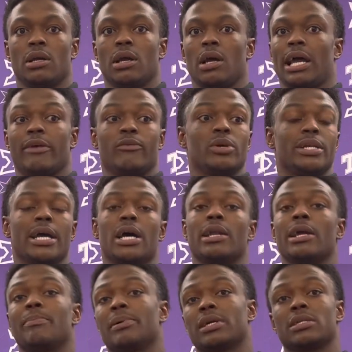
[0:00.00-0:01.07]
Like, if we're down,
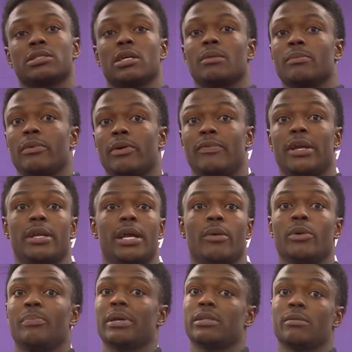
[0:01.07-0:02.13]
they pick us up. If they're down,
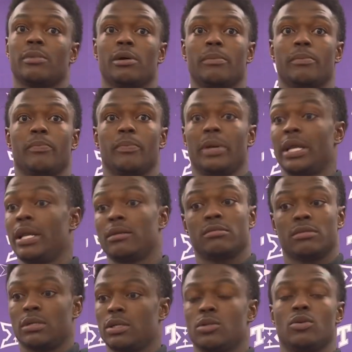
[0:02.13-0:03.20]
we pick them up. And,
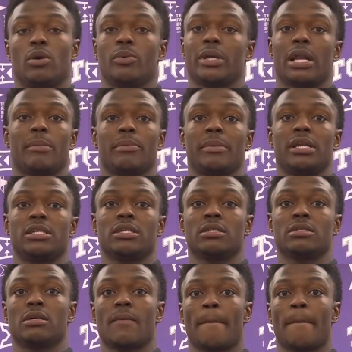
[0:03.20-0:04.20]
we compliment each other.